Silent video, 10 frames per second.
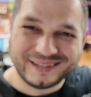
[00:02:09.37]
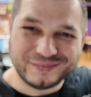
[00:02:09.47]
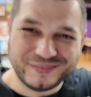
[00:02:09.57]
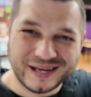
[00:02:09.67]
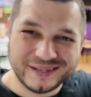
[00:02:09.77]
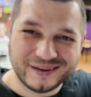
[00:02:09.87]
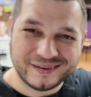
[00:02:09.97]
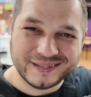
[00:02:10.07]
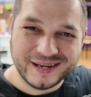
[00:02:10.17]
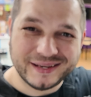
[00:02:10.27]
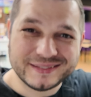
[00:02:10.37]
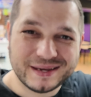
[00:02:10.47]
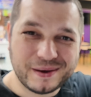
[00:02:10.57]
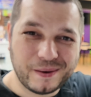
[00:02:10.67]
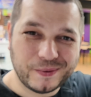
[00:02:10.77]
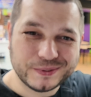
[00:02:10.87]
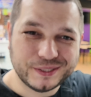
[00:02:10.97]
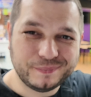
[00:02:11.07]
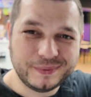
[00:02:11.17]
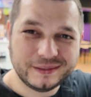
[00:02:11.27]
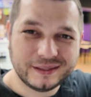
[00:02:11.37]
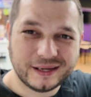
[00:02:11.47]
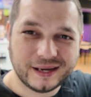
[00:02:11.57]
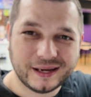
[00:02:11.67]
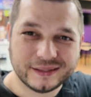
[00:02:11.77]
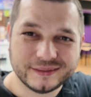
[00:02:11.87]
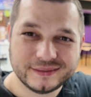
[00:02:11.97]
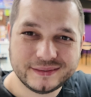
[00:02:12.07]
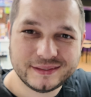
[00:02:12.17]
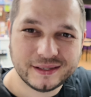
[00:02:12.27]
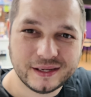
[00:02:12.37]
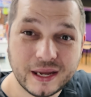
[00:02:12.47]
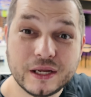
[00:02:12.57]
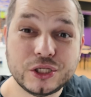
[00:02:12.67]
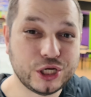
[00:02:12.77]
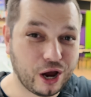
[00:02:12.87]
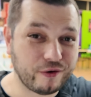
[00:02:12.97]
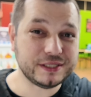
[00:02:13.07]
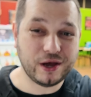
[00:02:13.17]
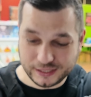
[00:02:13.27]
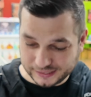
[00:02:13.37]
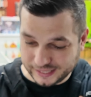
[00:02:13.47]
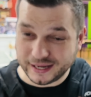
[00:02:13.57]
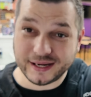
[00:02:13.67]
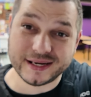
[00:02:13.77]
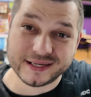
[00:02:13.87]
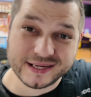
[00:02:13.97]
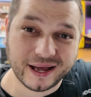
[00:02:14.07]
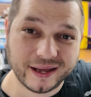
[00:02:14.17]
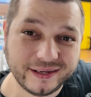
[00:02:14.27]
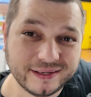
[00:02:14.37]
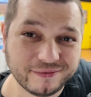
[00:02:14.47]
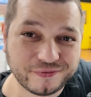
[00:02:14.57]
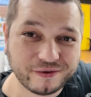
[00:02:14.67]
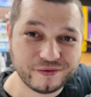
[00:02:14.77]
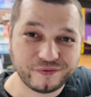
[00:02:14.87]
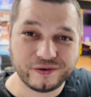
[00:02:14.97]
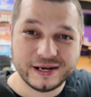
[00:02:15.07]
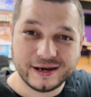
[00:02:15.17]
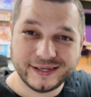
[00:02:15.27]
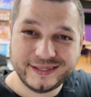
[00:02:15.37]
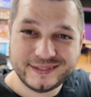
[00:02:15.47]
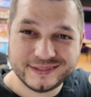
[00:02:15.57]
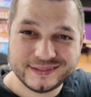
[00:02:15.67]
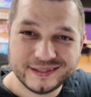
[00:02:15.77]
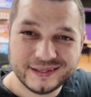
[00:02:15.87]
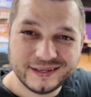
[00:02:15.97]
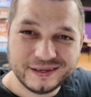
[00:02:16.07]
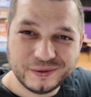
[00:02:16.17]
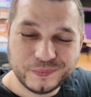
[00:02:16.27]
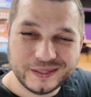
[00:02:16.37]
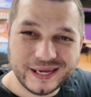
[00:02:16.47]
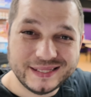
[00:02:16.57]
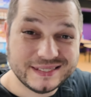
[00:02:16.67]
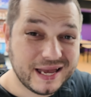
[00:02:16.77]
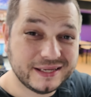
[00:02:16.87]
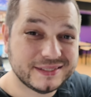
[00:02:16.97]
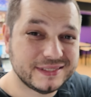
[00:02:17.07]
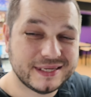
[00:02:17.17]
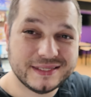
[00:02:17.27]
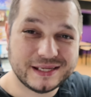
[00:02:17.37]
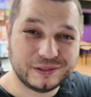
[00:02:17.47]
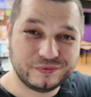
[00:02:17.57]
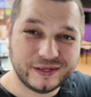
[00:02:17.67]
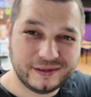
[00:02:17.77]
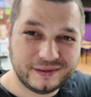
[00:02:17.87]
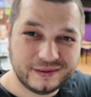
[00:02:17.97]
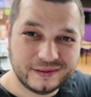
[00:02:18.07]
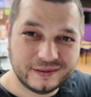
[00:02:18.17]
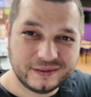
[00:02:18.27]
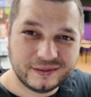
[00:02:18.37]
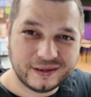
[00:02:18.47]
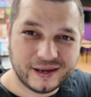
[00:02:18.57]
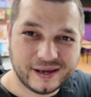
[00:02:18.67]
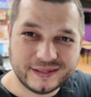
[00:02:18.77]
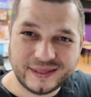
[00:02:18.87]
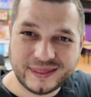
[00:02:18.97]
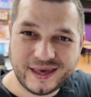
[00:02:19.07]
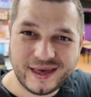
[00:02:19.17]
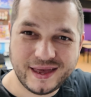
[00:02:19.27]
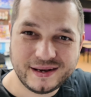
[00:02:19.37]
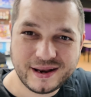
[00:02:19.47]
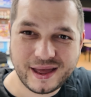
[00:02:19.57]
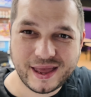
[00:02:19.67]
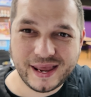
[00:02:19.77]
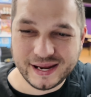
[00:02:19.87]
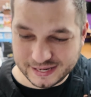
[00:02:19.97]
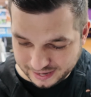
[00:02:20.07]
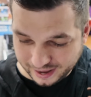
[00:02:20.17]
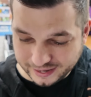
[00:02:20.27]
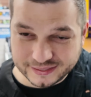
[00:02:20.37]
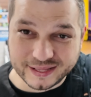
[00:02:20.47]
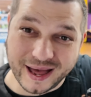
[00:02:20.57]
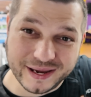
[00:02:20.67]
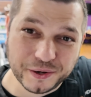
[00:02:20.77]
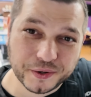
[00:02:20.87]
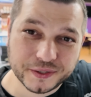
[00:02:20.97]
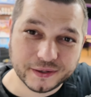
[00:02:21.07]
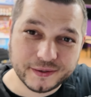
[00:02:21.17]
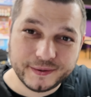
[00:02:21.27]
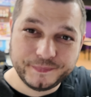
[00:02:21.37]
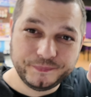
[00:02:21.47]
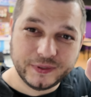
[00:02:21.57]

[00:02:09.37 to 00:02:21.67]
I love that card, it is awesome. And Charizard again in a nine, very, very nice. We're getting these nines and tens, I love it. And then a nine in the Iono.